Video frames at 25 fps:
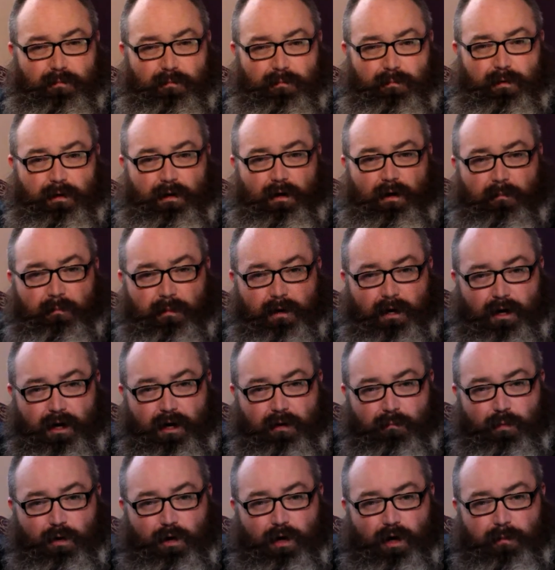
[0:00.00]
But
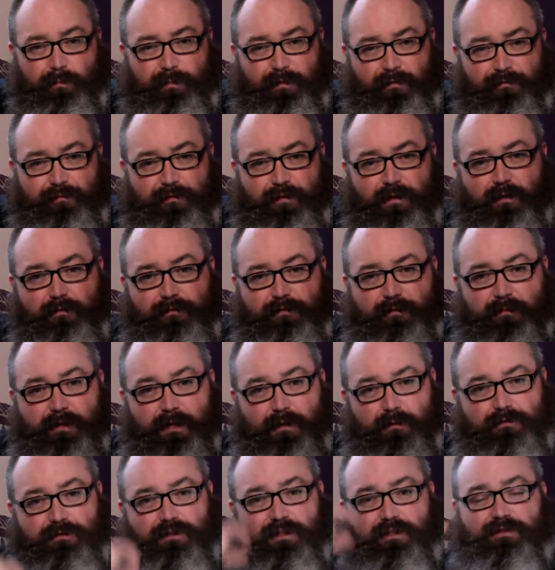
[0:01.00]
what I preferred from
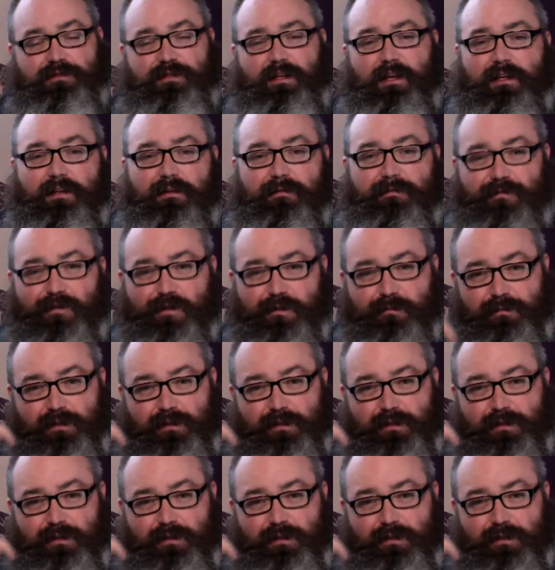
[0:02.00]
her was her second film, The